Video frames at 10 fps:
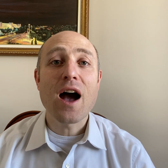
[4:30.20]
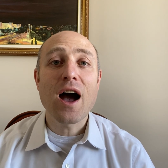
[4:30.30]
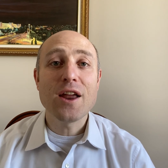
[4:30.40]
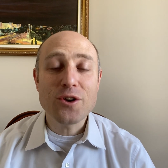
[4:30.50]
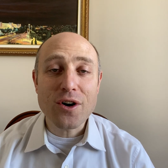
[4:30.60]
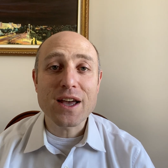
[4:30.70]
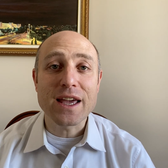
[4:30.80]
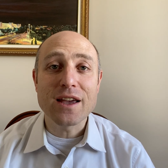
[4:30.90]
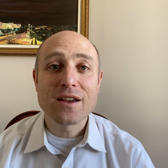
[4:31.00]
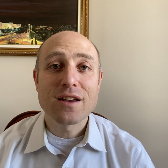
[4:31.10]

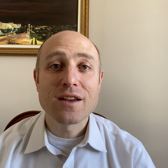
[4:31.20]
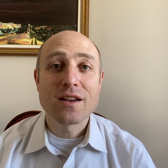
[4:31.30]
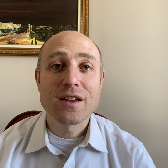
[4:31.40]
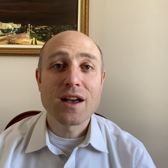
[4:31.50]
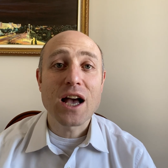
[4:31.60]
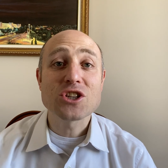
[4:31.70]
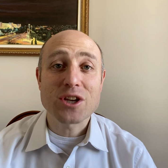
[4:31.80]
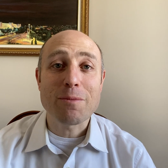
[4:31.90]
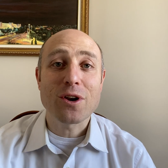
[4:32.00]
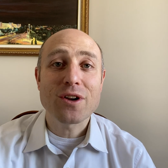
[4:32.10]
Anochi
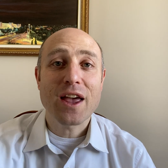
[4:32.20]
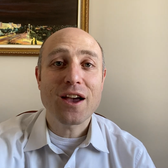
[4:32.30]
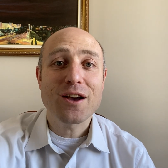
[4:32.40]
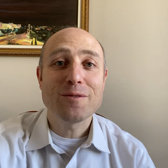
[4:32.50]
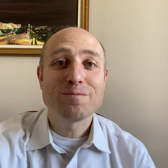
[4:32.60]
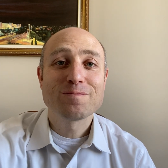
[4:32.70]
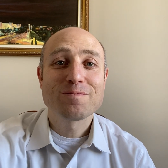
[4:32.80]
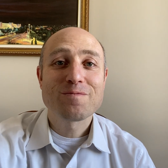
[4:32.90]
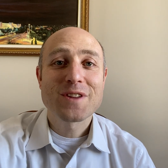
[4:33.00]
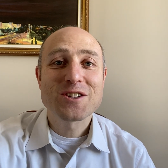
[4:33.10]
Hashem Elokecha.
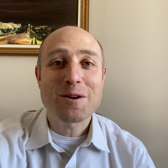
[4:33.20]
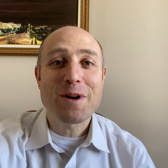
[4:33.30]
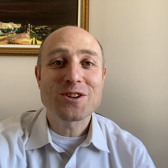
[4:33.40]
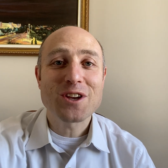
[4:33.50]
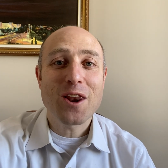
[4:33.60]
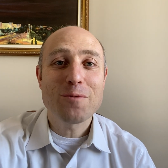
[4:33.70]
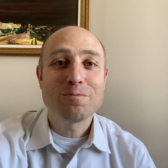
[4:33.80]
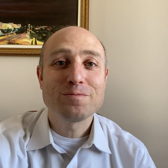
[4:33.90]
Shabbat Shalom.